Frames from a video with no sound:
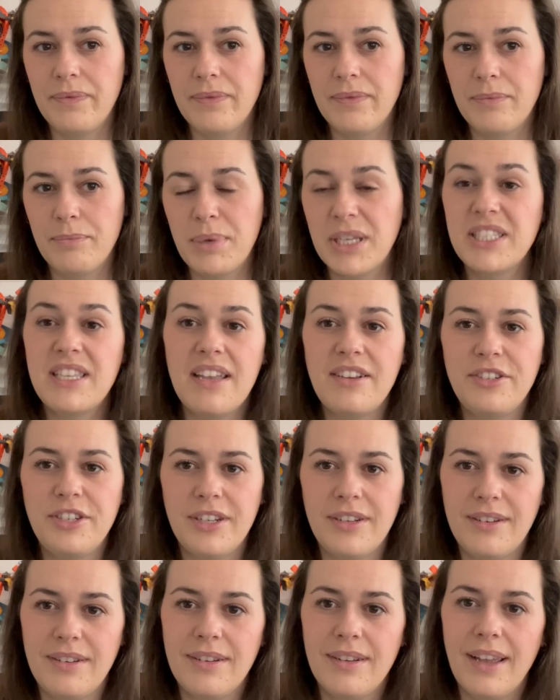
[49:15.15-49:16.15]

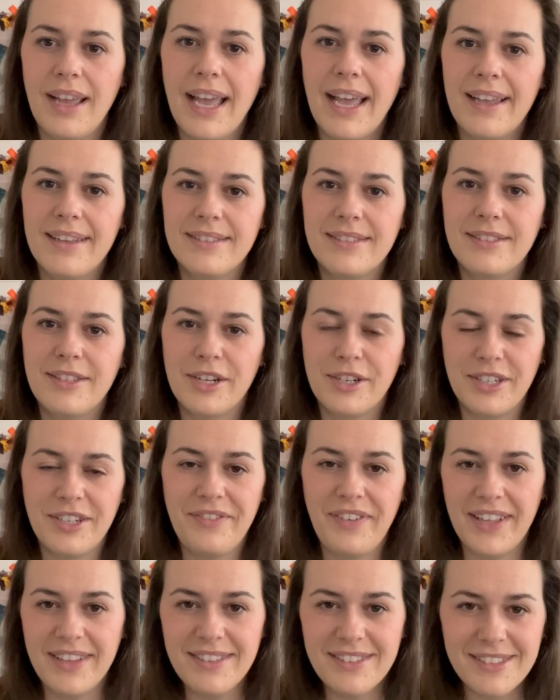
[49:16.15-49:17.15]
possession as their
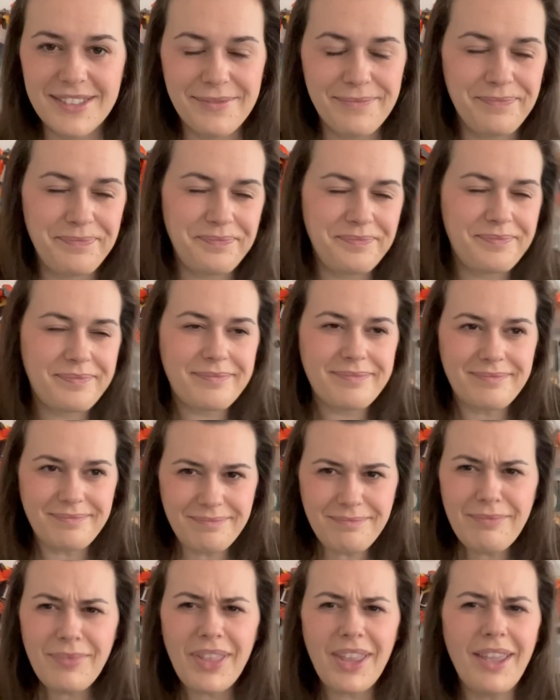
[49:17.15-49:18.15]
defense.
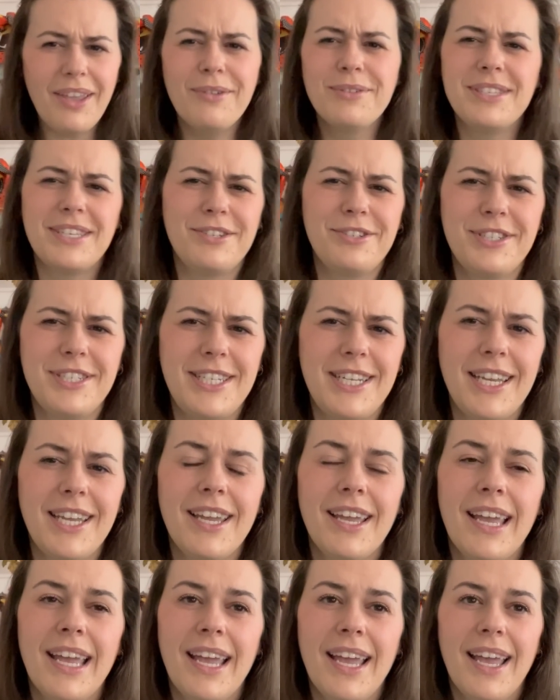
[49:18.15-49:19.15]
It was interesting.
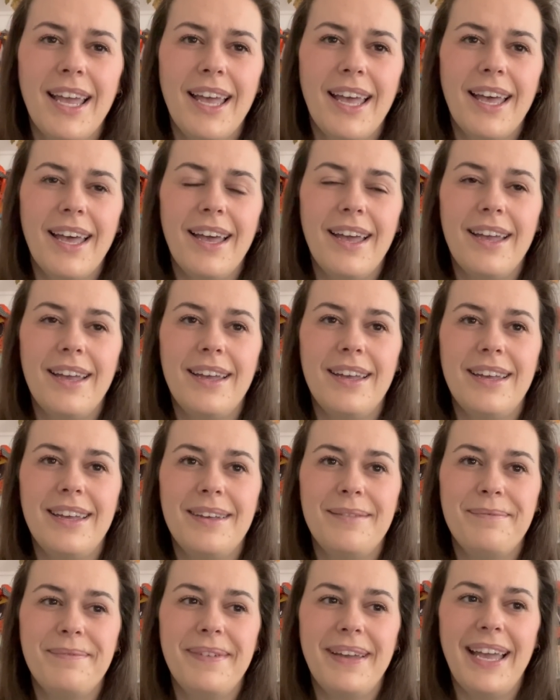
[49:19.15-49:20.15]

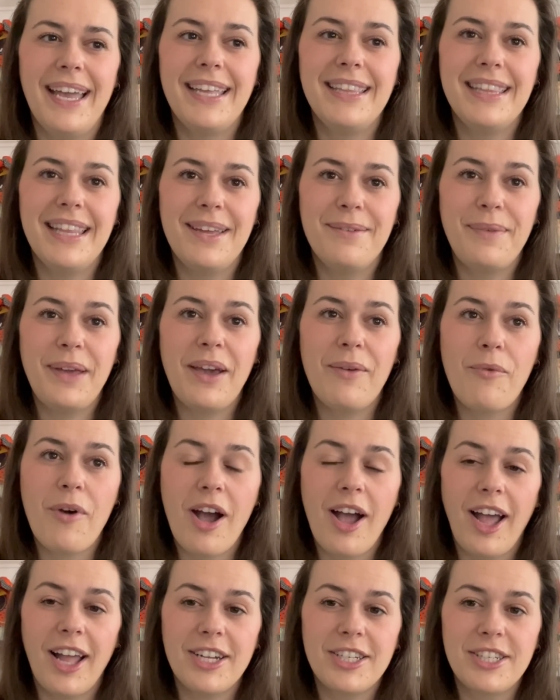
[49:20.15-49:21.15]
And then we
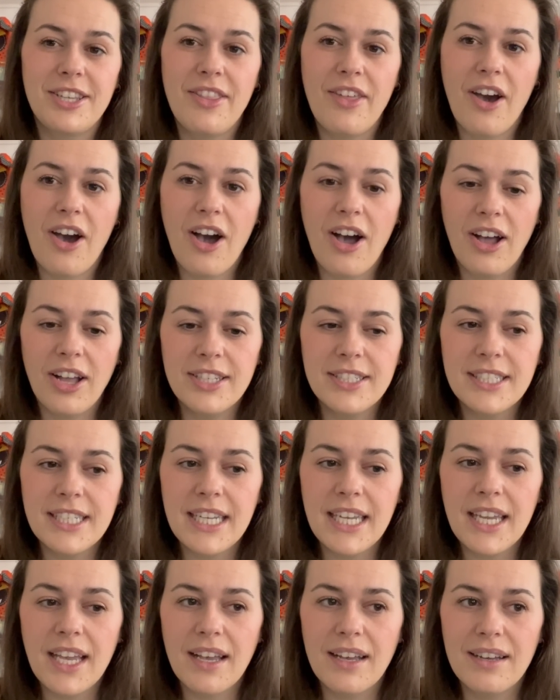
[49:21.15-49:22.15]
watched The
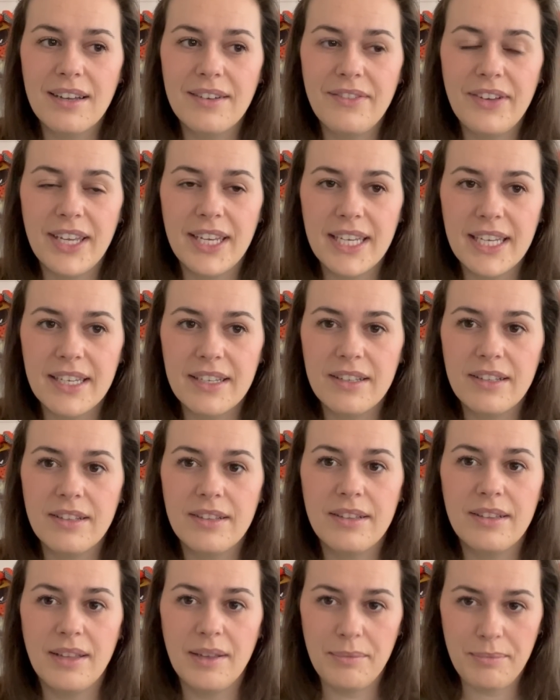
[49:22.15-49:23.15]
Haunting of
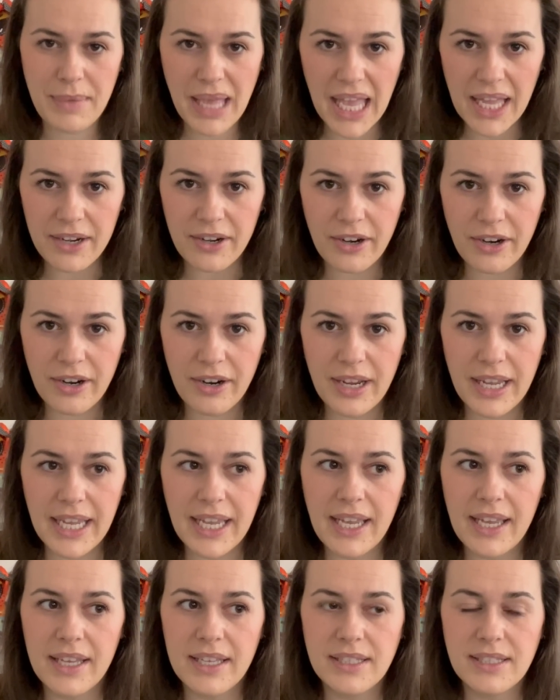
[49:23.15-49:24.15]
Hill Manor. It
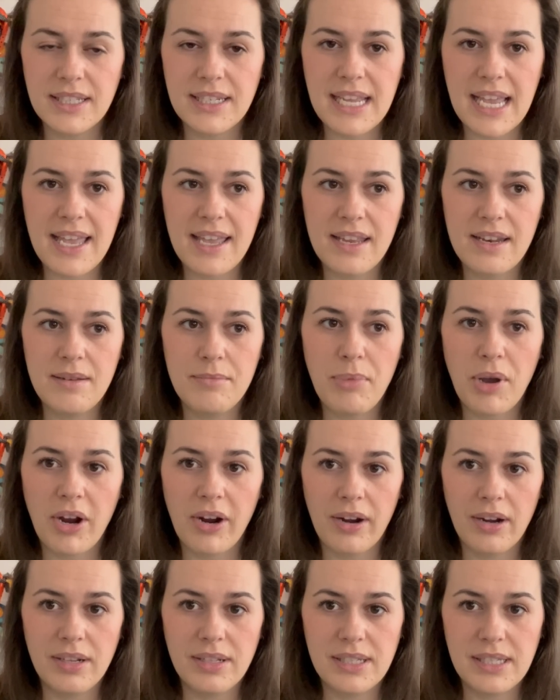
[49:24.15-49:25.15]
is a
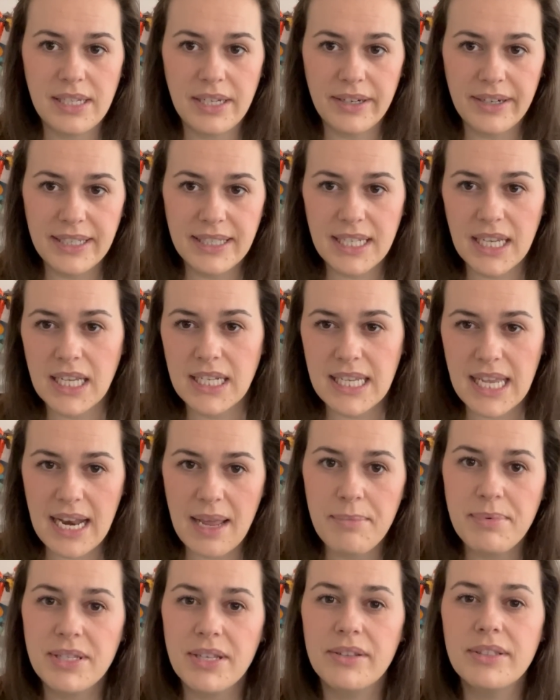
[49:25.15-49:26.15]
10-part series, like a
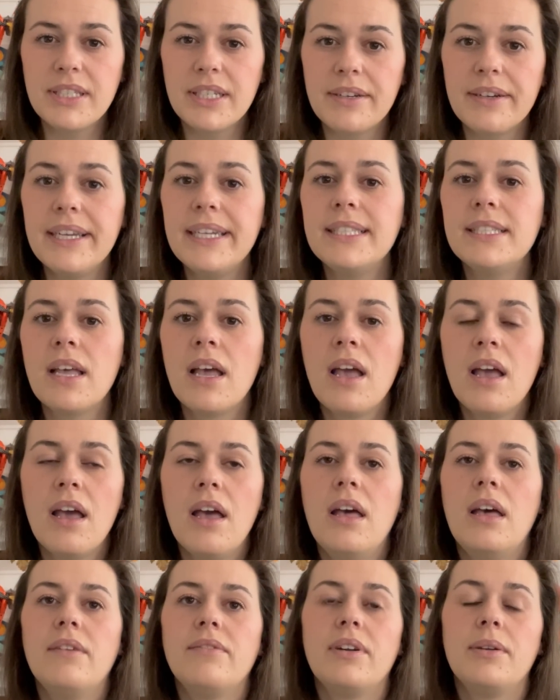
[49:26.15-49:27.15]
10-episode series
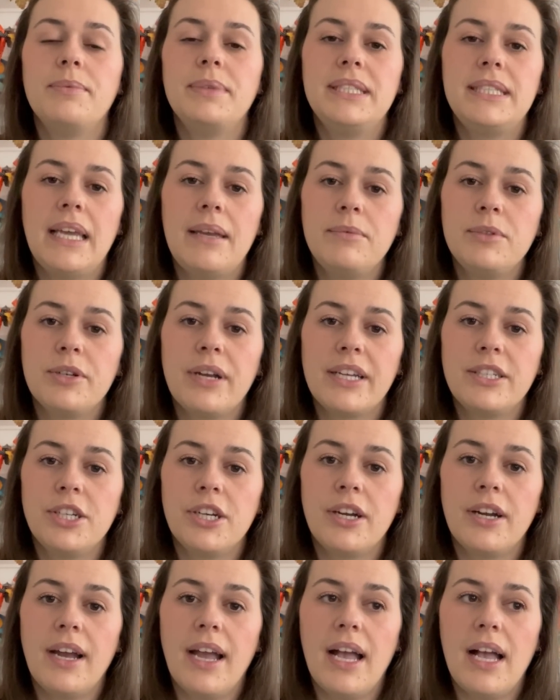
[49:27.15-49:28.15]
from the same
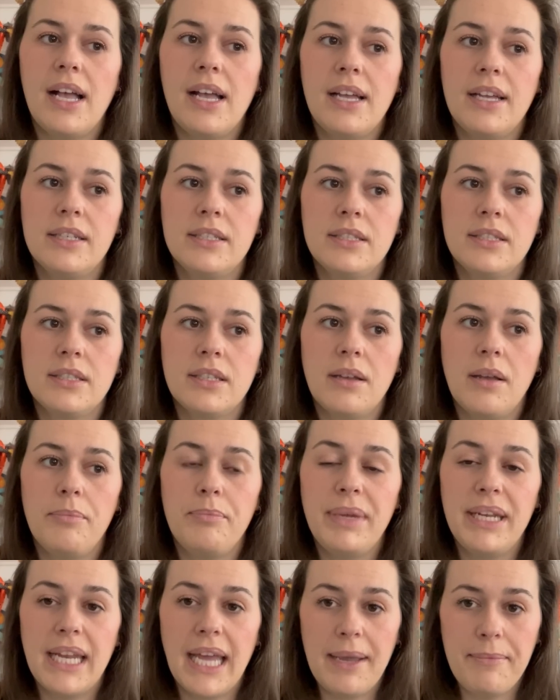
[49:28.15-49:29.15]
director as
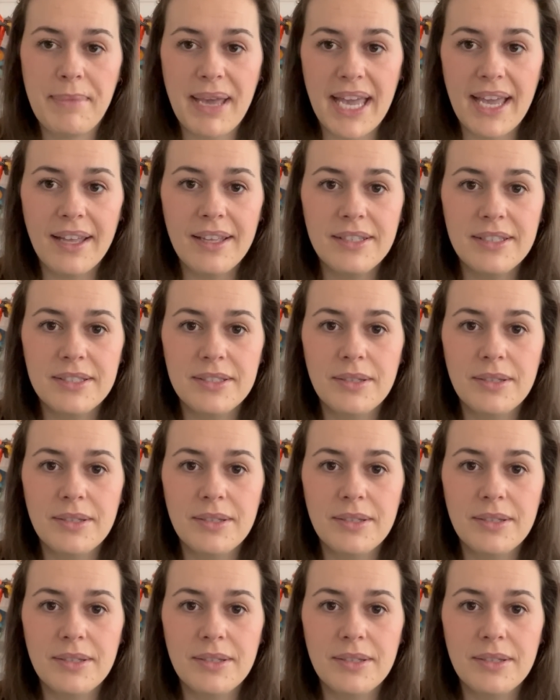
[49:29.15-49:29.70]
Midnight Mass,